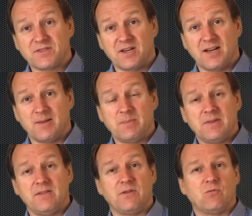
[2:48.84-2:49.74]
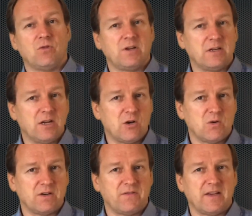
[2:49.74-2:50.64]
of time if you're running low
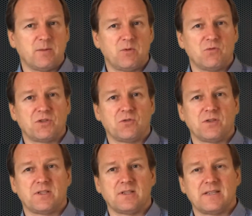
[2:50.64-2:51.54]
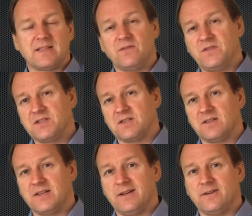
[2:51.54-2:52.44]
on available resources at the
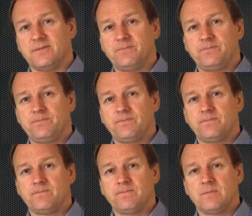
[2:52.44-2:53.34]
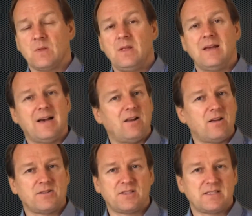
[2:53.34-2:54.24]
physical layer. How
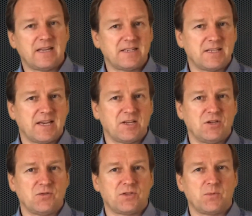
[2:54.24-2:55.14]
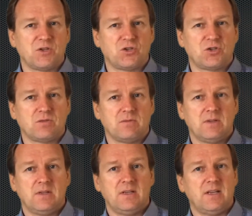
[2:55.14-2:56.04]
long does it take to get a new switch?
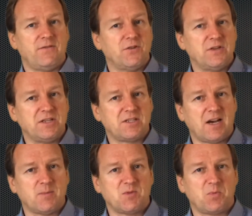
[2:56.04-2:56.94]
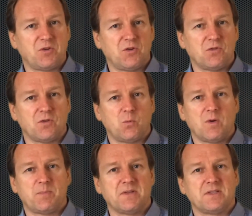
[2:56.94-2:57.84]
If you need time to procure
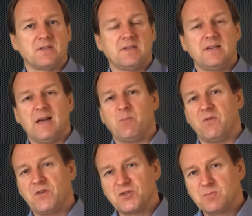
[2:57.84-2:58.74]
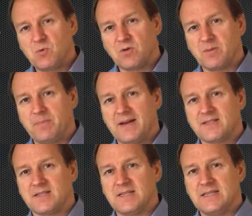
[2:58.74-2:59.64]
equipment and provision more
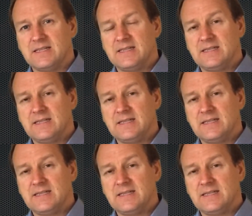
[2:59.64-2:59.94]
capacity,